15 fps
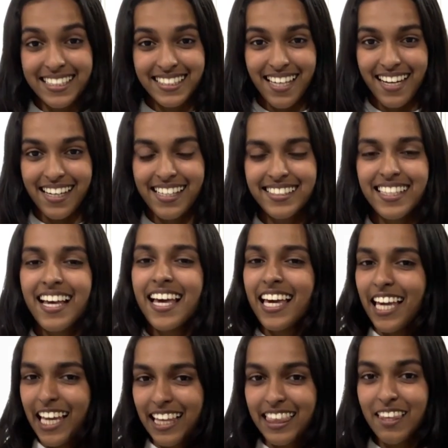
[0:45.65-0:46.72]
studies
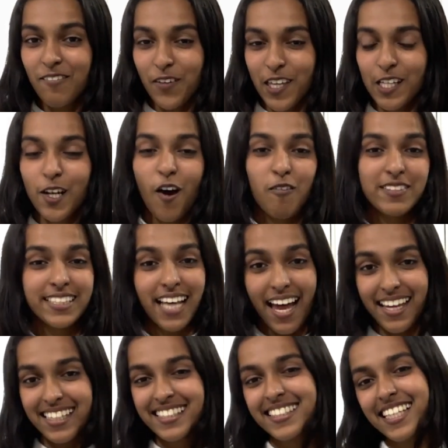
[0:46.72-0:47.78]
in the field of
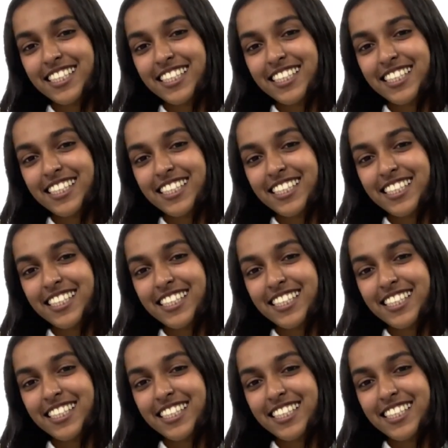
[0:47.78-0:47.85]
science,